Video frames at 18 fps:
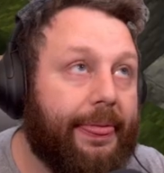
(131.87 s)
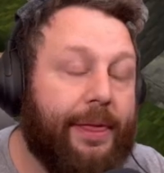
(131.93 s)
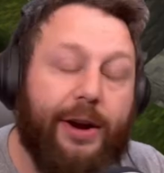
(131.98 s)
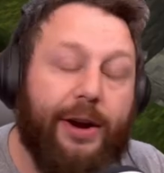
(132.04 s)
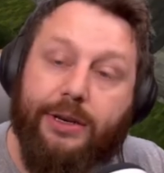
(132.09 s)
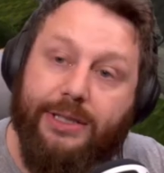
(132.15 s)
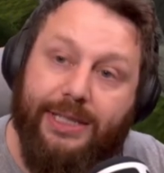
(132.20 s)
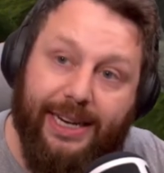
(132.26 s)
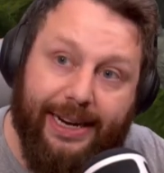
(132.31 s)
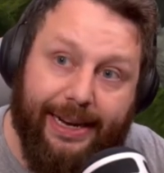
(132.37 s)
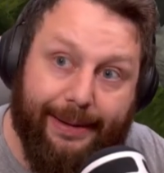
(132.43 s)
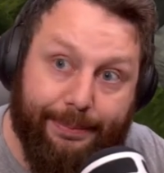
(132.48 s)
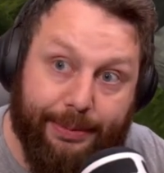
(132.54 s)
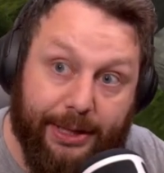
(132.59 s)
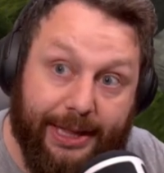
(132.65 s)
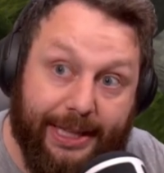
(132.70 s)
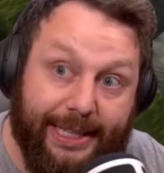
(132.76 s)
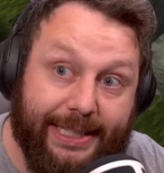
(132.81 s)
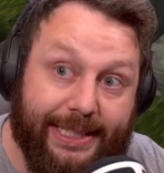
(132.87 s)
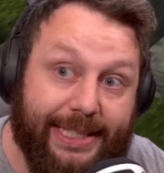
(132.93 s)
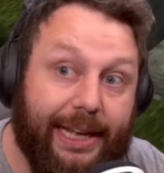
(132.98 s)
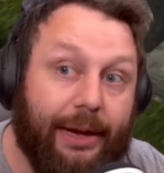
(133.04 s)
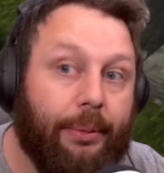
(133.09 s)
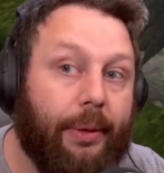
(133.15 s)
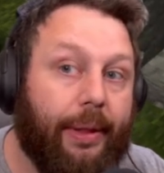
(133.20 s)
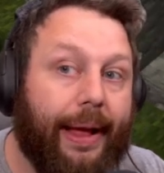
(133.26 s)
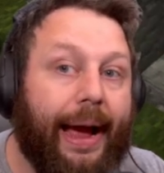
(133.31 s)
There's a couple things
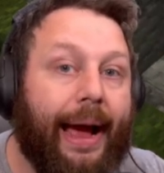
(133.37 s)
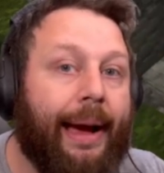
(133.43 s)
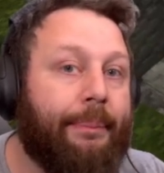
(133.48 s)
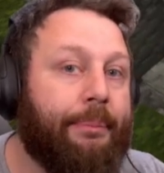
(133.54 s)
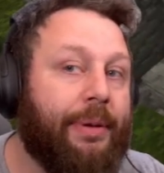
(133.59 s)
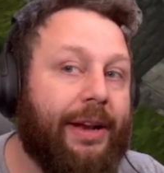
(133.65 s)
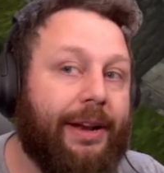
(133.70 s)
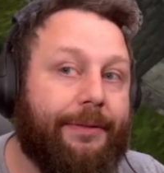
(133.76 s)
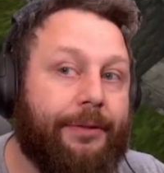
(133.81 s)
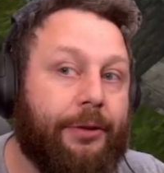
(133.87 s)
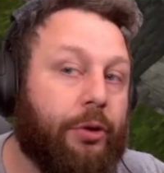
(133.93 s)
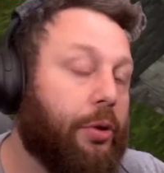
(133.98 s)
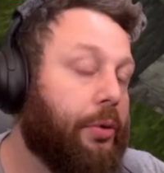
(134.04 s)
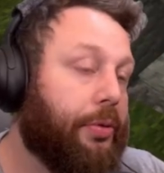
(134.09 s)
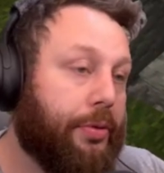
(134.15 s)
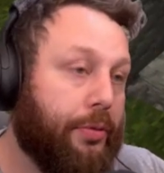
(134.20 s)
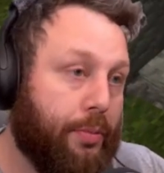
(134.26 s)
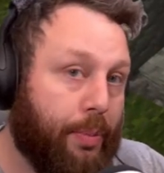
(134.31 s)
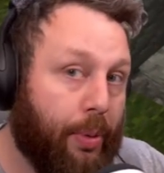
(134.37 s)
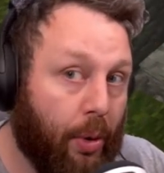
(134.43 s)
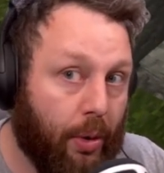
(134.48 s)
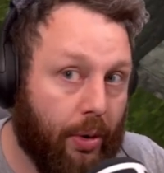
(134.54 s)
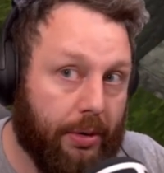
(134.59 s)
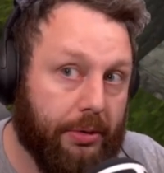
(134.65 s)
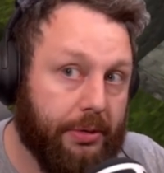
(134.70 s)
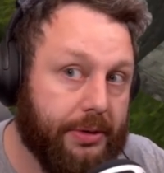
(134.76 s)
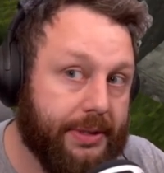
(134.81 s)
that will happen if you go through
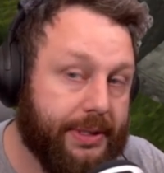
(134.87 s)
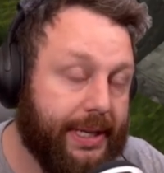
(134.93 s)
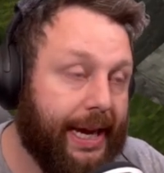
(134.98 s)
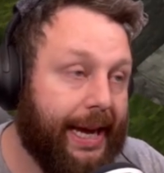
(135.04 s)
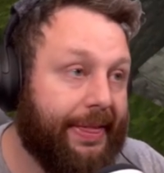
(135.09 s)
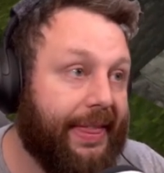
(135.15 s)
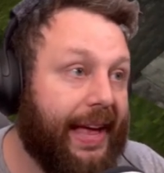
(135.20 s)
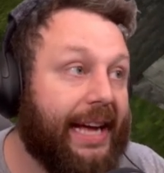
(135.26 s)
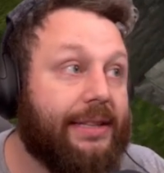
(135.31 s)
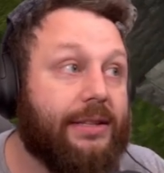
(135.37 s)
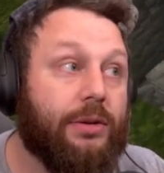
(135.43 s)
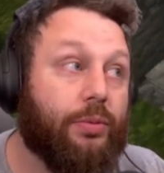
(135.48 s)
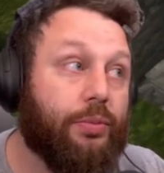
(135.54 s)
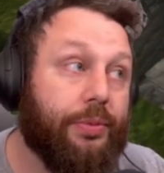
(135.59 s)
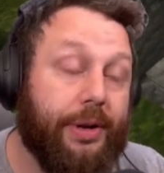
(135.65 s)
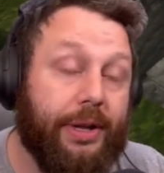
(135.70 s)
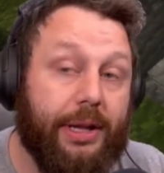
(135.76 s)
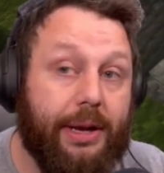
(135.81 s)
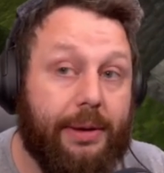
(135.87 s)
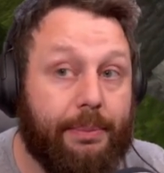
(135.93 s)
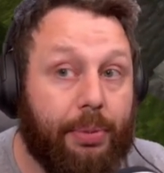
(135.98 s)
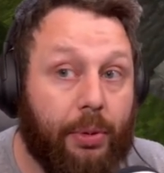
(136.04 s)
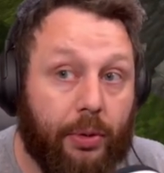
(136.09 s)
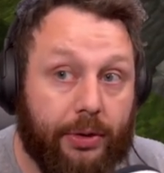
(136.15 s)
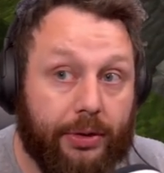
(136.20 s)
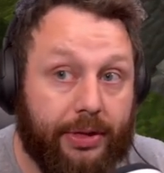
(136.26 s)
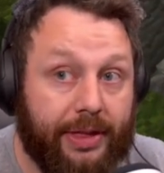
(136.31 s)
portals, and that's a really
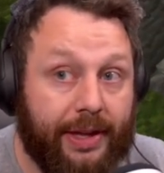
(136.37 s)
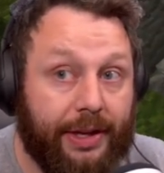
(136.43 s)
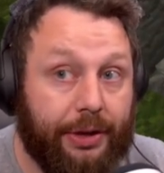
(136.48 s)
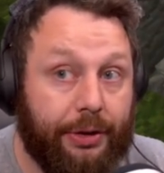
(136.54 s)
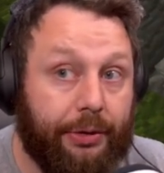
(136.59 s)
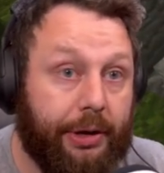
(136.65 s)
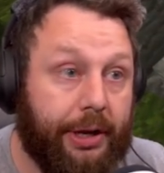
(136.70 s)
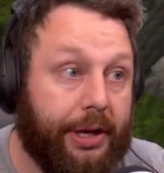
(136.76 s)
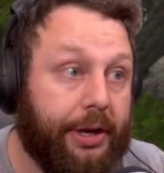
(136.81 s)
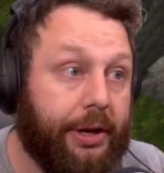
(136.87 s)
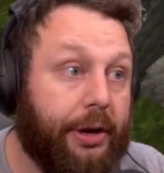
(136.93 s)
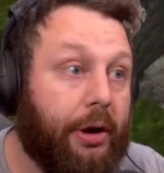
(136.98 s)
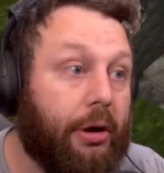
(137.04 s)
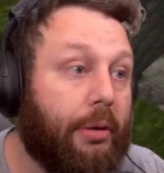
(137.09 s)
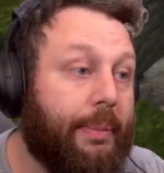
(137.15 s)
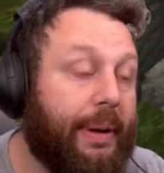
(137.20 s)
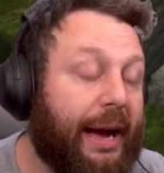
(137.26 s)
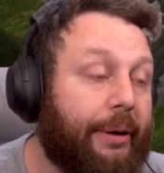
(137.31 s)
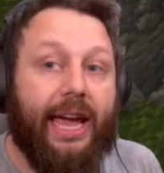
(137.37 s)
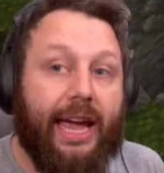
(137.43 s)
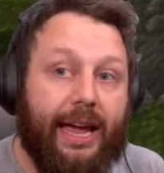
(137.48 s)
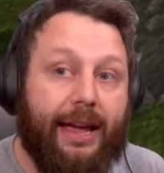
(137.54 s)
important thing you need to know about.